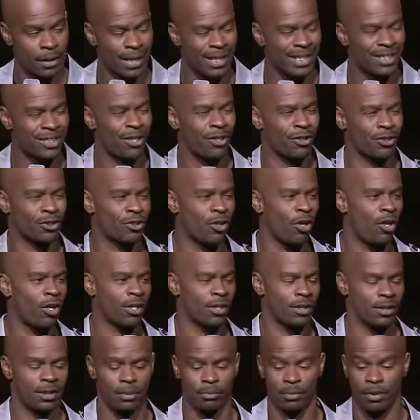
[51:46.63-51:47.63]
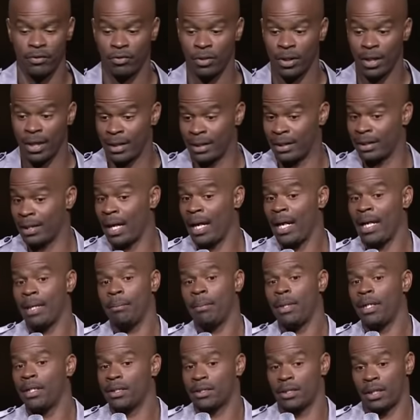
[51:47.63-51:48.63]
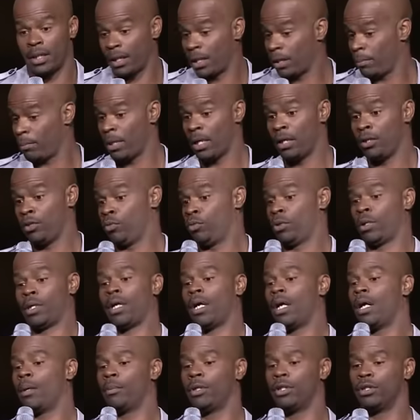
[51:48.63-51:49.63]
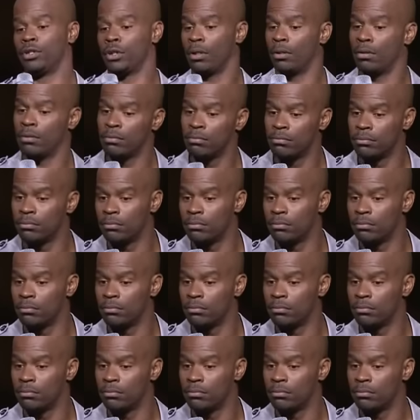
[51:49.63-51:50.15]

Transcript: And he starts talking to me for like nine minutes, like I'm not doing a comedy show.